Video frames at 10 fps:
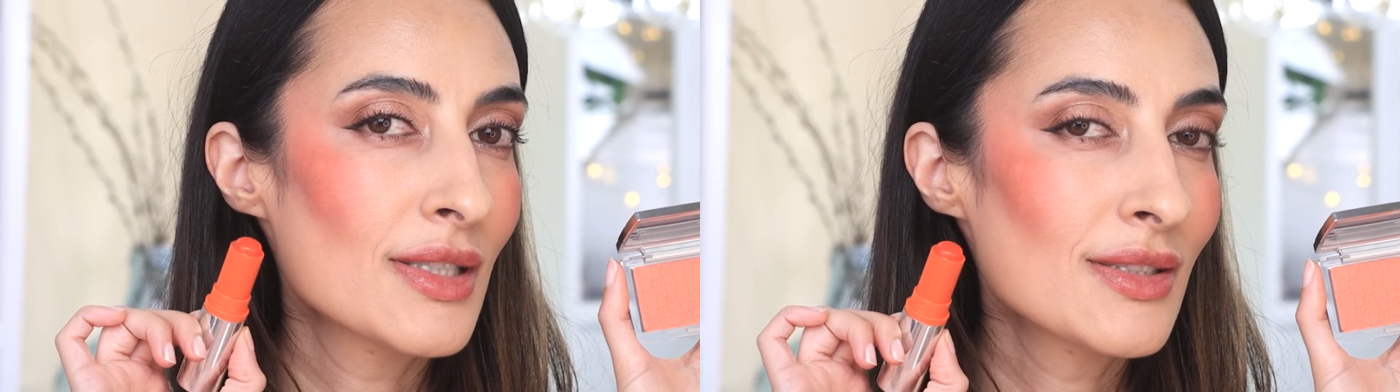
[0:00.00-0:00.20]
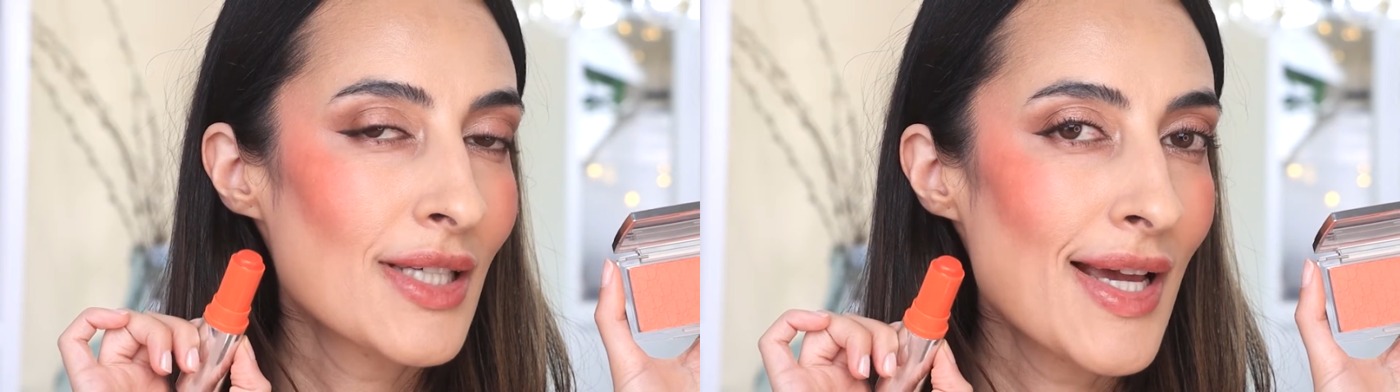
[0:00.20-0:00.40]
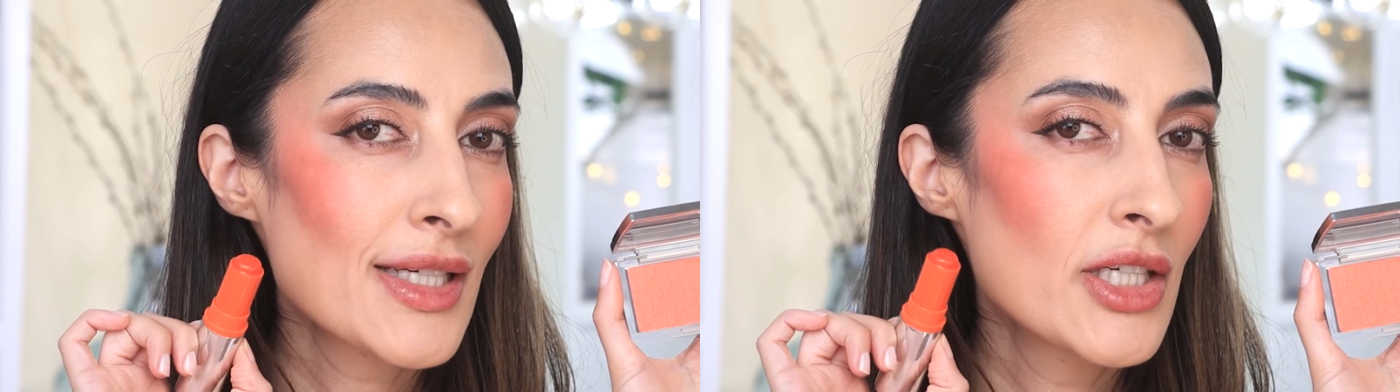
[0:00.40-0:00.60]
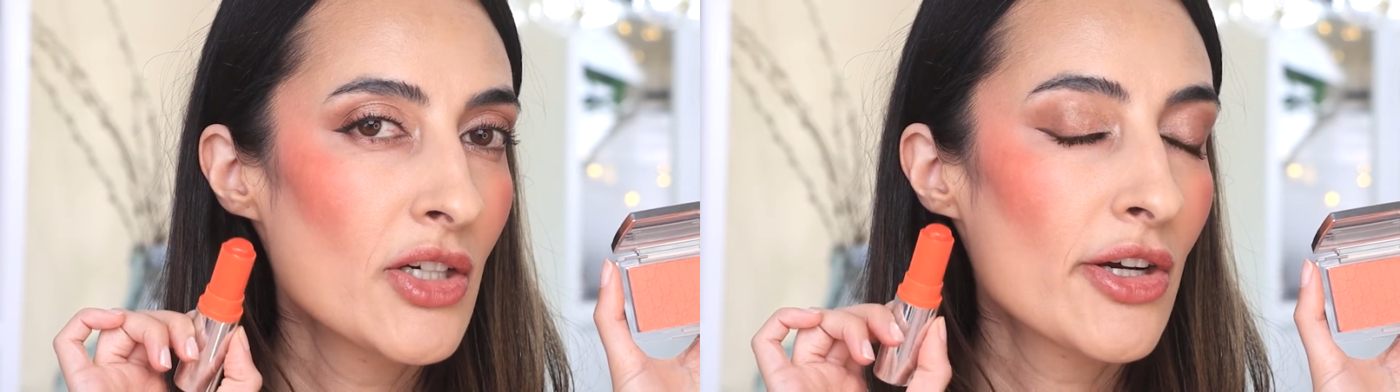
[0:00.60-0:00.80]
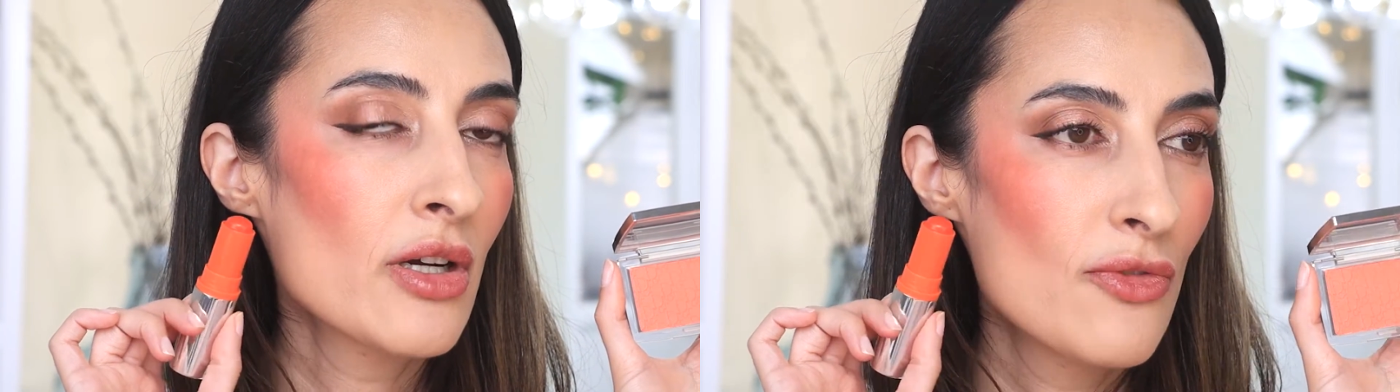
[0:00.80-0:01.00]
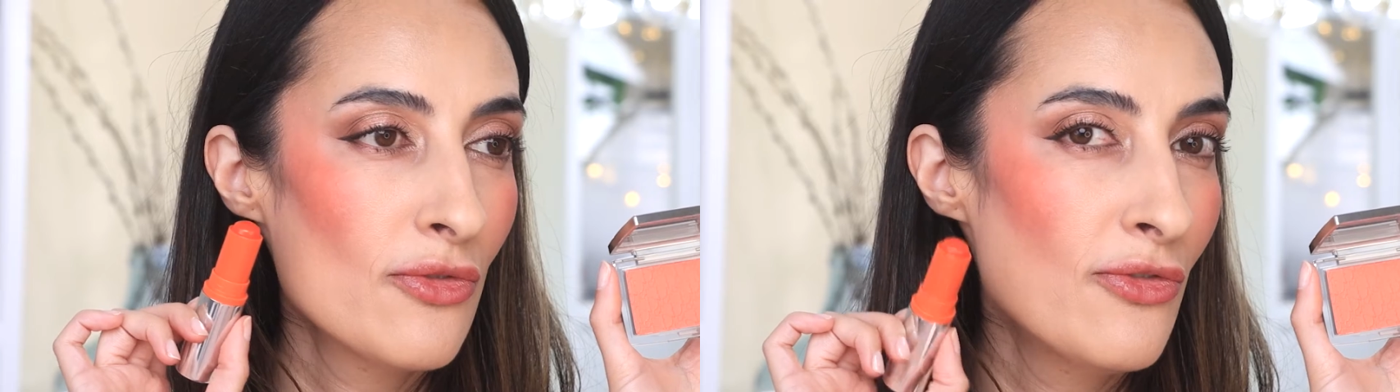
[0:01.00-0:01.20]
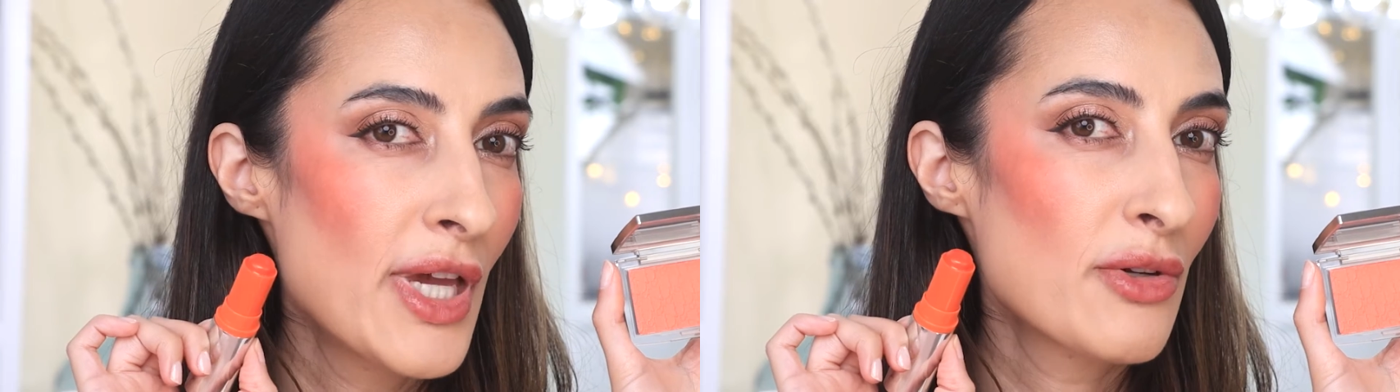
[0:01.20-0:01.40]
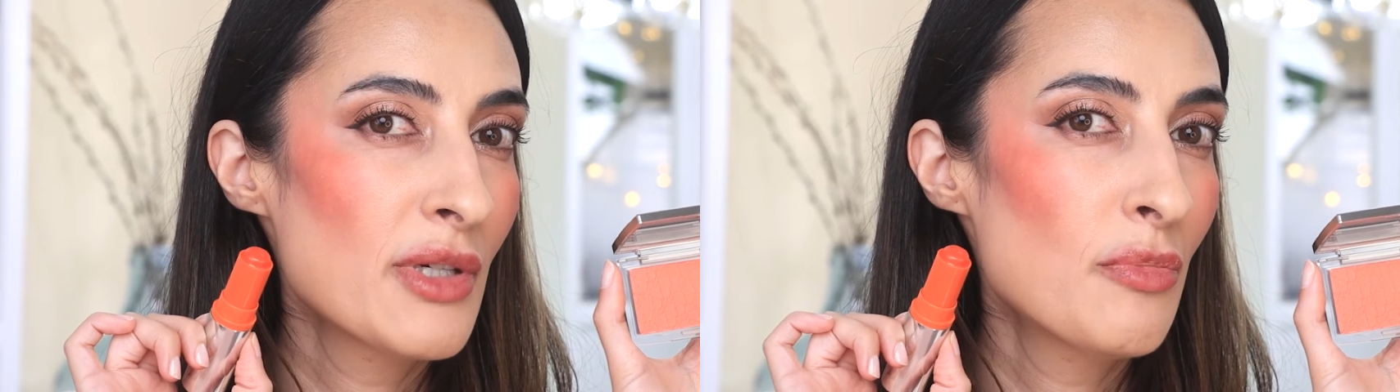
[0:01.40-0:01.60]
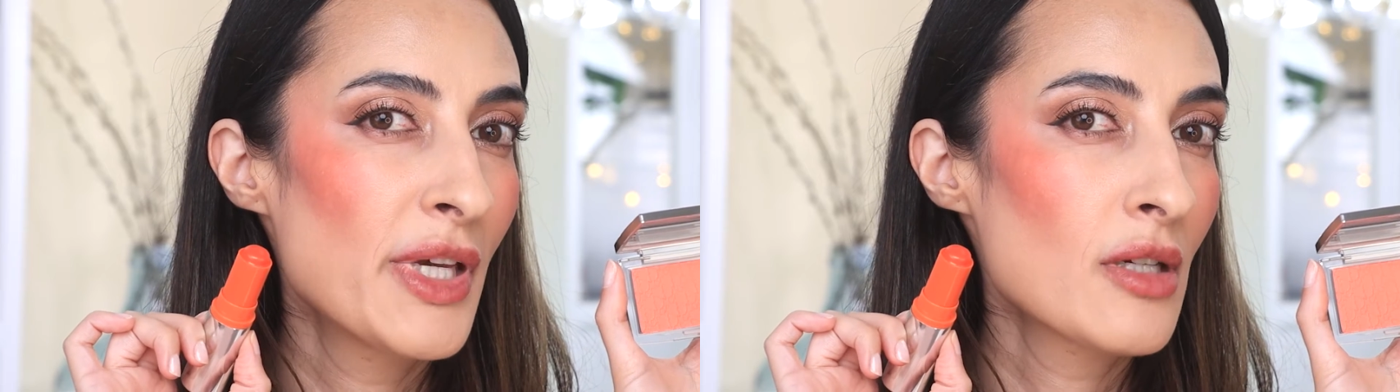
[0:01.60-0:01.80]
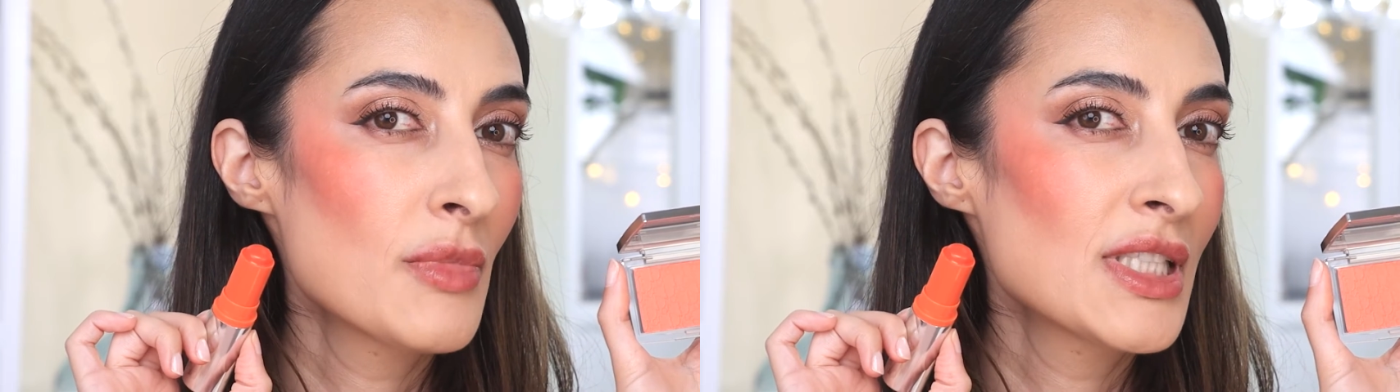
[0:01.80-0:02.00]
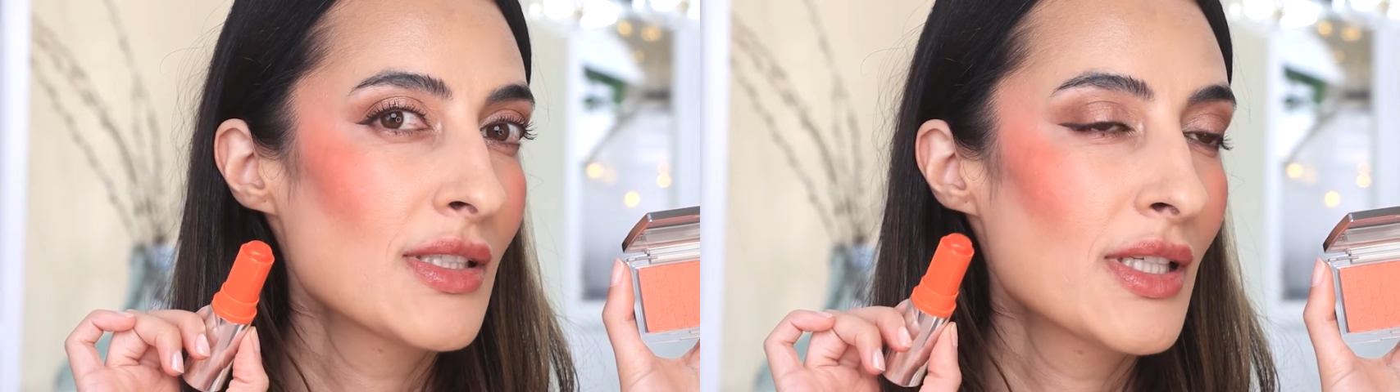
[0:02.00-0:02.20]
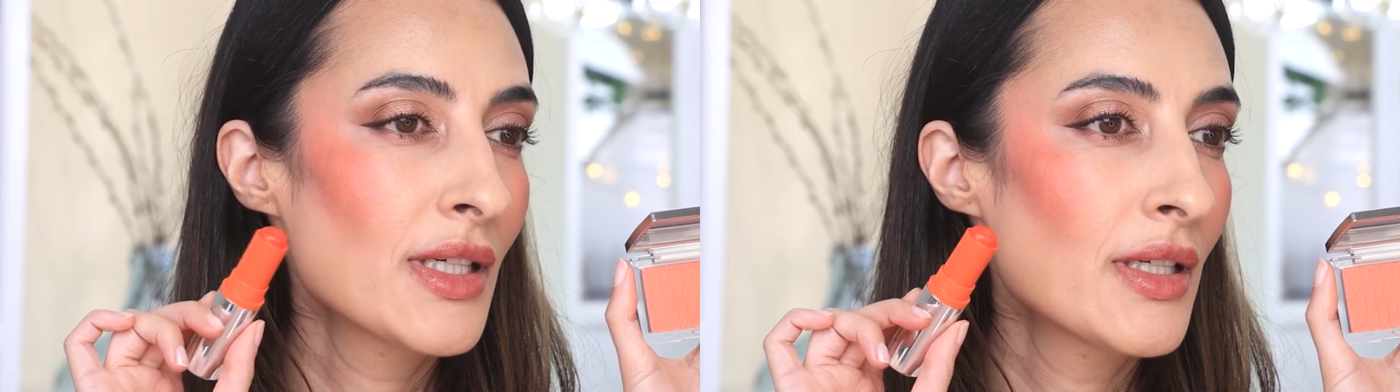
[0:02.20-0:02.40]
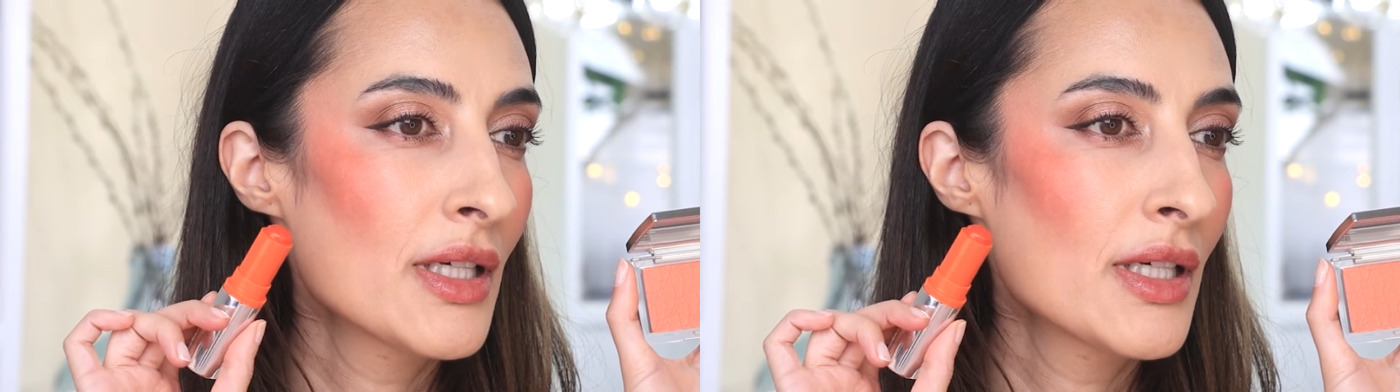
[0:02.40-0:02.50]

tackier, very pigmented.